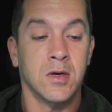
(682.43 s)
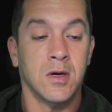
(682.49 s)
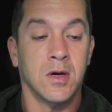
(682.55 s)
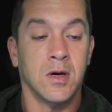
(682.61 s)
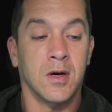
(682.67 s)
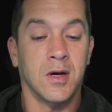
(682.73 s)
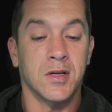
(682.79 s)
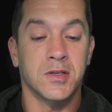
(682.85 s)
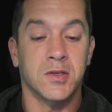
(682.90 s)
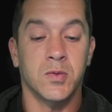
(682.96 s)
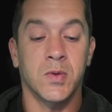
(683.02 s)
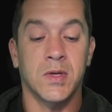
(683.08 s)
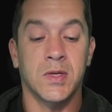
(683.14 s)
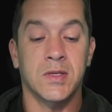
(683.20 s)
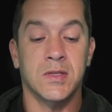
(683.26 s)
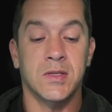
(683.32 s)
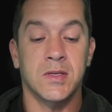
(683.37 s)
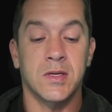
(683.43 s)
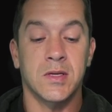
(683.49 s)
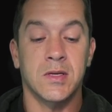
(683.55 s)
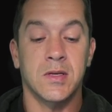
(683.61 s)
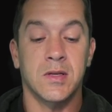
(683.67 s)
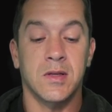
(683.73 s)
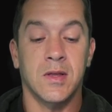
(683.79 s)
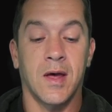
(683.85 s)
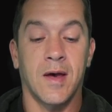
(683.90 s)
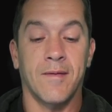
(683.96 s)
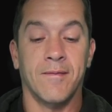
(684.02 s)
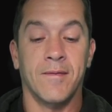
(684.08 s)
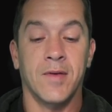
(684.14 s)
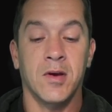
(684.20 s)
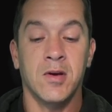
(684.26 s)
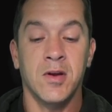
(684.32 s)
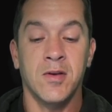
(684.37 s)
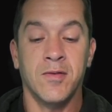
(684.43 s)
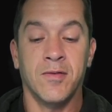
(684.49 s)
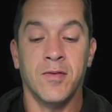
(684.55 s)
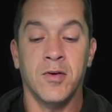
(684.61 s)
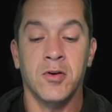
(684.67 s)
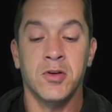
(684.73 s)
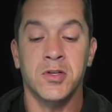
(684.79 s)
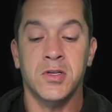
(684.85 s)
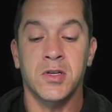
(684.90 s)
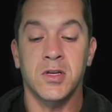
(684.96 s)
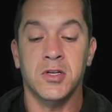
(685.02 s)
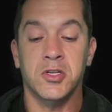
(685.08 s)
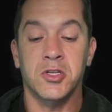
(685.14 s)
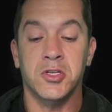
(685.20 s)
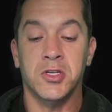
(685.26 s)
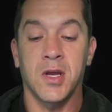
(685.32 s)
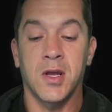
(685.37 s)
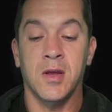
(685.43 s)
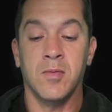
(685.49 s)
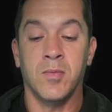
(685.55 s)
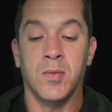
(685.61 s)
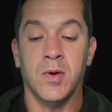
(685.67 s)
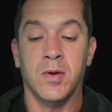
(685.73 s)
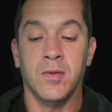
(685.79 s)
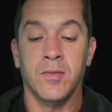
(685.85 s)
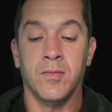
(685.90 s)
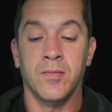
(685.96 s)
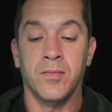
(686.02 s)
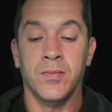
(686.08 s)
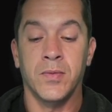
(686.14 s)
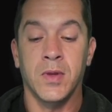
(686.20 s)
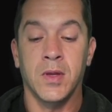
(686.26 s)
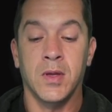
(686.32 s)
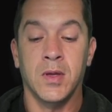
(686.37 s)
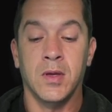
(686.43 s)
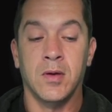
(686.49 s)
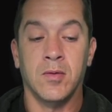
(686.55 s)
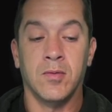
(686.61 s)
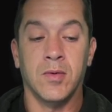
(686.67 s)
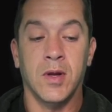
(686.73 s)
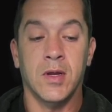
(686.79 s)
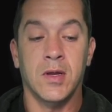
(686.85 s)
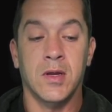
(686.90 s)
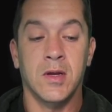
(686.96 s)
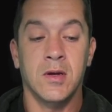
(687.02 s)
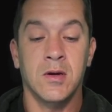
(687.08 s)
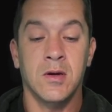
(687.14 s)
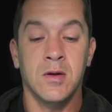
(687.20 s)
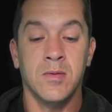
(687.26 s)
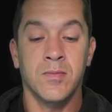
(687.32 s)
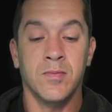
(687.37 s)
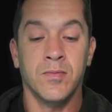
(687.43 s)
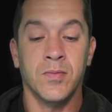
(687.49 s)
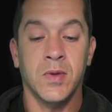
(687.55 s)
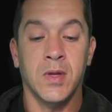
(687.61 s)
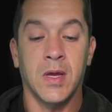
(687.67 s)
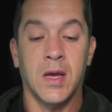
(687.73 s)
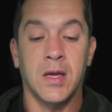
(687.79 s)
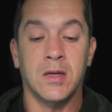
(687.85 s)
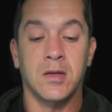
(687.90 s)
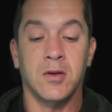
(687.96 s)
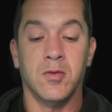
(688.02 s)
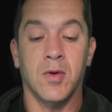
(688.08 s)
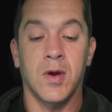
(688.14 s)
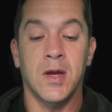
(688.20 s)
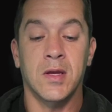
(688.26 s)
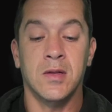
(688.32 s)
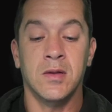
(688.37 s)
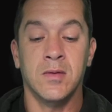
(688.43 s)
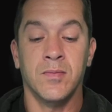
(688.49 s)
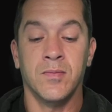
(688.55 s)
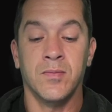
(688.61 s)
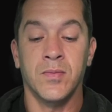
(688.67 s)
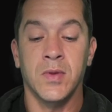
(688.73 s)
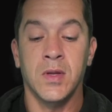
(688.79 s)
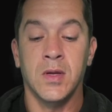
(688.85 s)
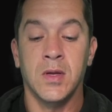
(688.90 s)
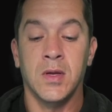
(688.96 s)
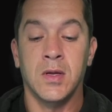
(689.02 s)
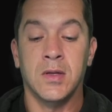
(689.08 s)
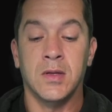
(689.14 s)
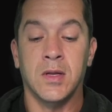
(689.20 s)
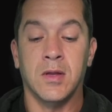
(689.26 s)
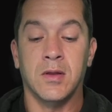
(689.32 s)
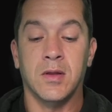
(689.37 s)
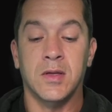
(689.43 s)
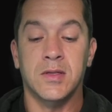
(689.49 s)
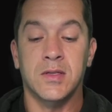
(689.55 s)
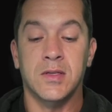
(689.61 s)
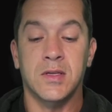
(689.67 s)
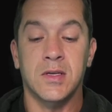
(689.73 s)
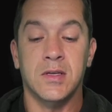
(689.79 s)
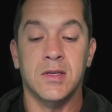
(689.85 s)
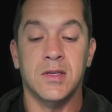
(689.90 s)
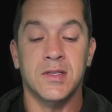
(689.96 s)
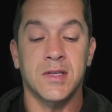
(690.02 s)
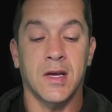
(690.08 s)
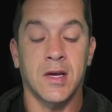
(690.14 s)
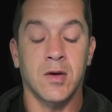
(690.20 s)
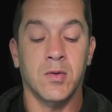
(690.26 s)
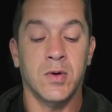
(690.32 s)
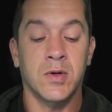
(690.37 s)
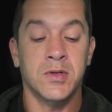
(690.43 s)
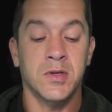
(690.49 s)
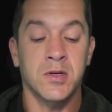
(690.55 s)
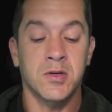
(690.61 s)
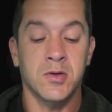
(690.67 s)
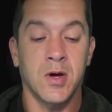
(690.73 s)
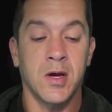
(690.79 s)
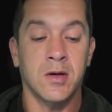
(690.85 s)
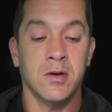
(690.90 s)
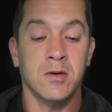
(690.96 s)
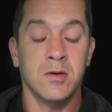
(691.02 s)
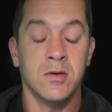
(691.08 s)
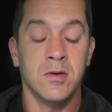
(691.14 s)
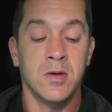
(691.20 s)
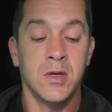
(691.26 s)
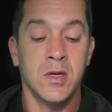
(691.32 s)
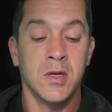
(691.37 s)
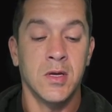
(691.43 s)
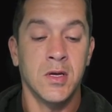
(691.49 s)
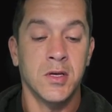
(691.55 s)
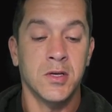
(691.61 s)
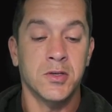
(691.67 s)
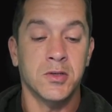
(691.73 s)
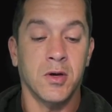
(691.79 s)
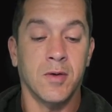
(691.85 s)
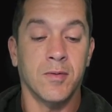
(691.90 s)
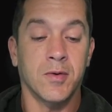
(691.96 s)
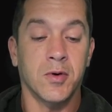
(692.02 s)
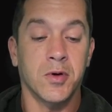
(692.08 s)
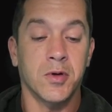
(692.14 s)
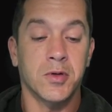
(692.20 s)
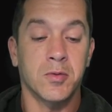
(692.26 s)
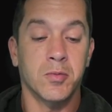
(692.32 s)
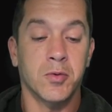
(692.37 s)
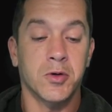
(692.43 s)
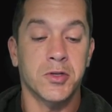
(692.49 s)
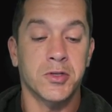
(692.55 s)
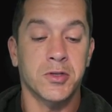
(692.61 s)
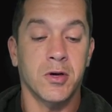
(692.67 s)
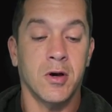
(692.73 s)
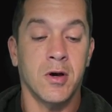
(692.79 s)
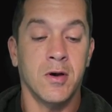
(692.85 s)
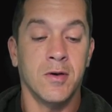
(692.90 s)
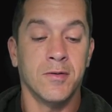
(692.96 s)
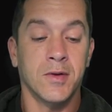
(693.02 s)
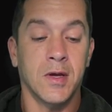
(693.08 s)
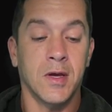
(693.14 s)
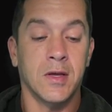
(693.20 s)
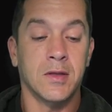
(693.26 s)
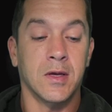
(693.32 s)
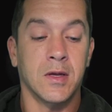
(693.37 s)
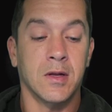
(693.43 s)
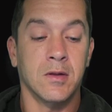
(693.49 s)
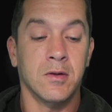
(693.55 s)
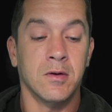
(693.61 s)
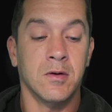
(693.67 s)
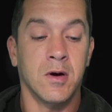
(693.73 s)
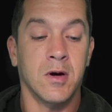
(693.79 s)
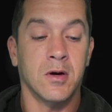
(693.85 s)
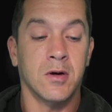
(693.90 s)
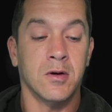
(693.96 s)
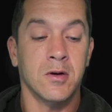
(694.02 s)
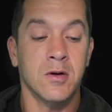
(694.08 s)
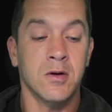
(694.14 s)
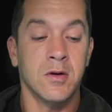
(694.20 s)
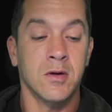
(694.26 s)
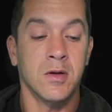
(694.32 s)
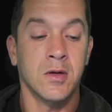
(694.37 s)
All right, so we can see that very first shape right here and grain. Now let's see, the second one is our triangle. So I'm going to push soft and then a little harder.